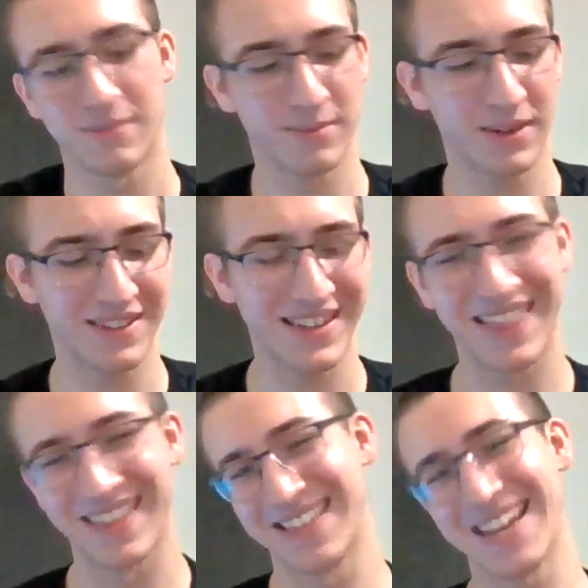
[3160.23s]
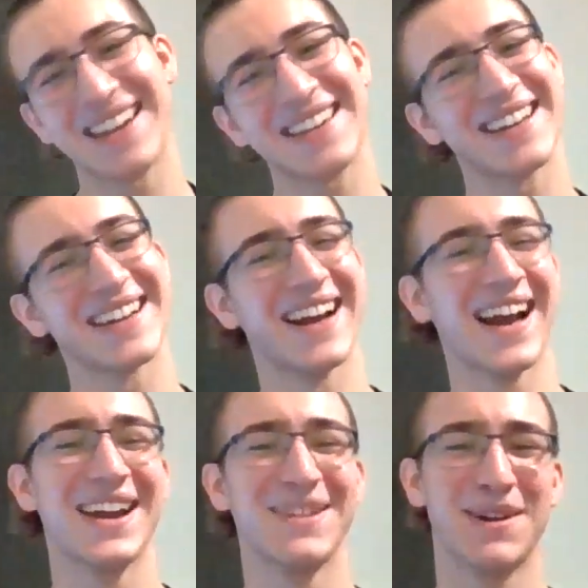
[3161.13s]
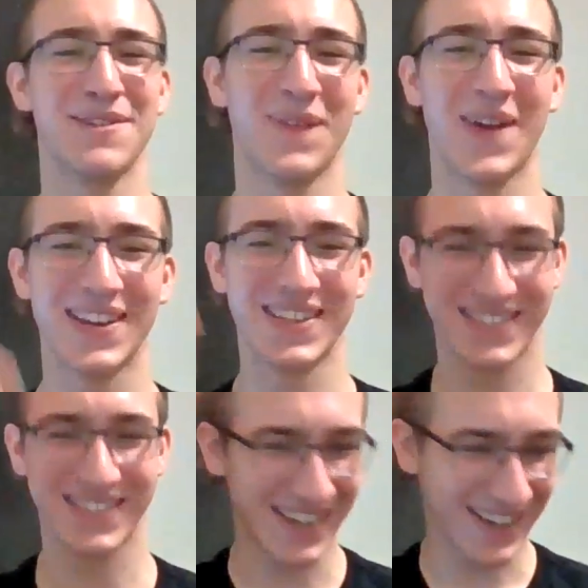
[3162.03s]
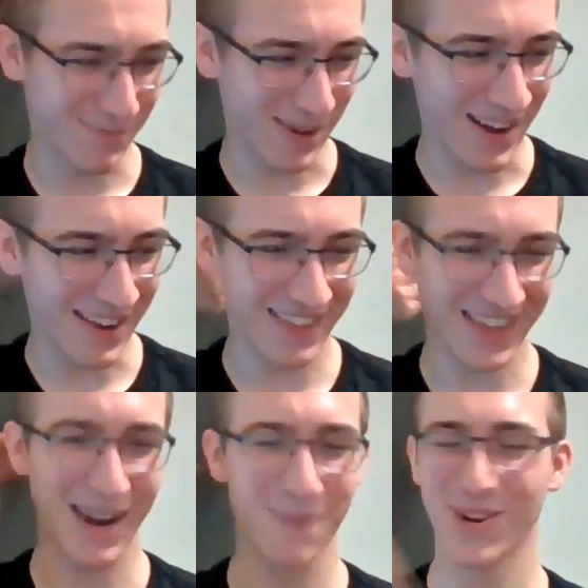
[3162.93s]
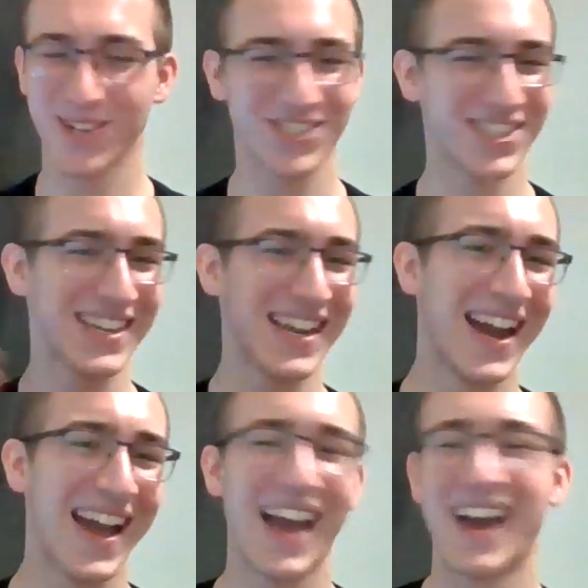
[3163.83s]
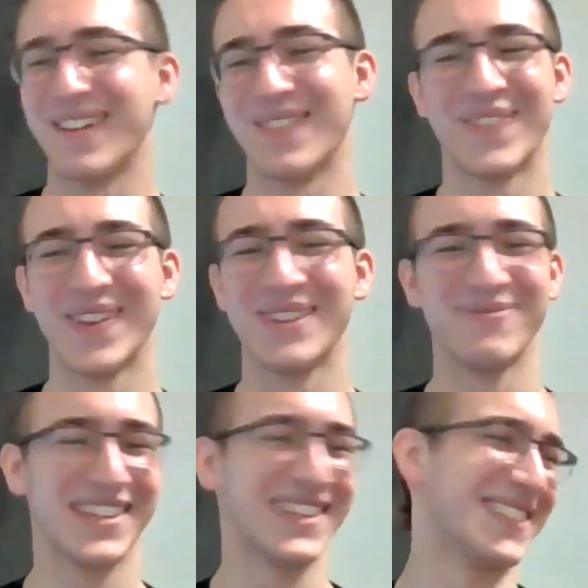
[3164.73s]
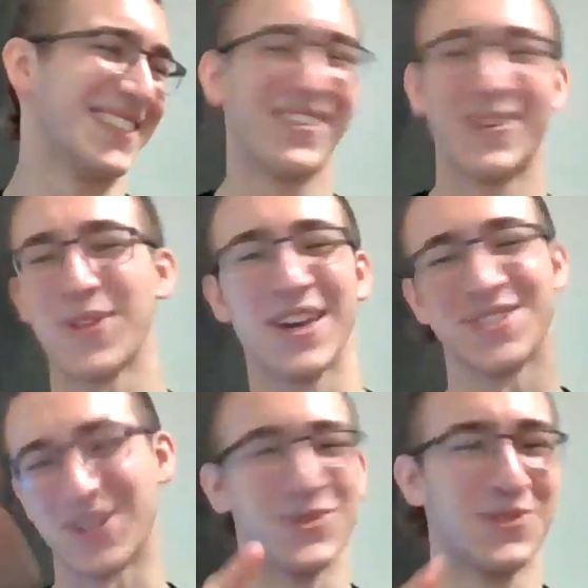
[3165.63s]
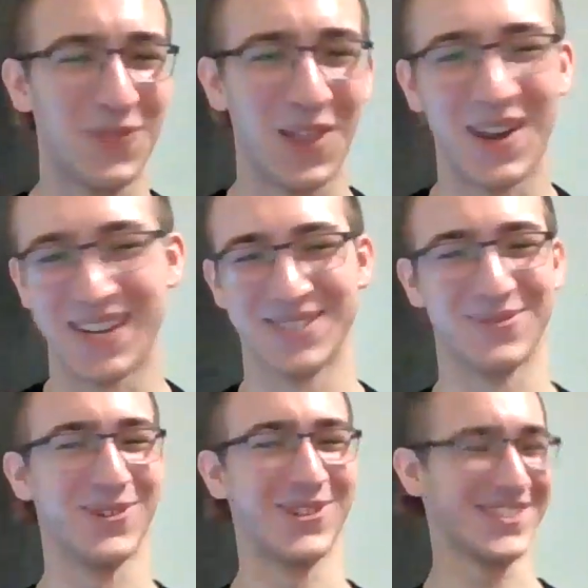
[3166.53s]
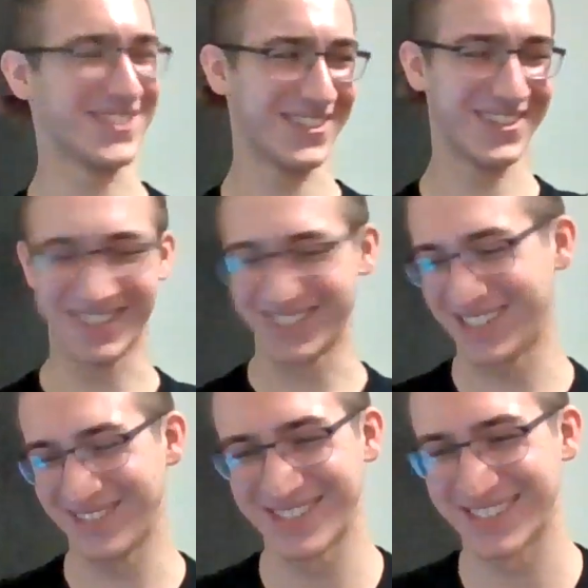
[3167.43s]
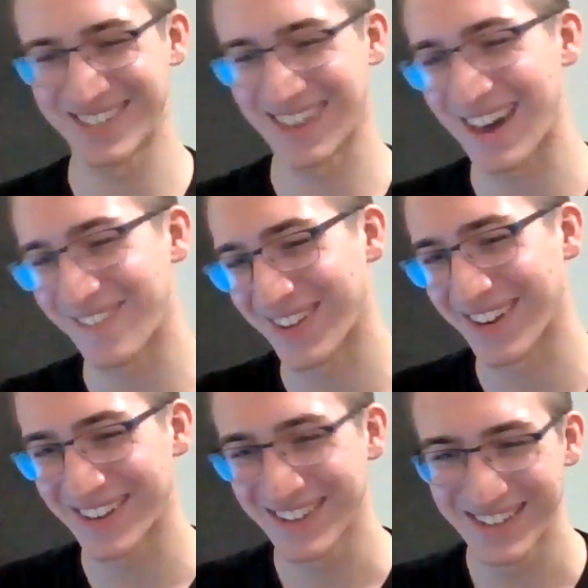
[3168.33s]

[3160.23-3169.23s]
But yeah, the ending, I had my friend behind the camera. She had a fit because you know all that stuff was flying towards her, and she was just laughing.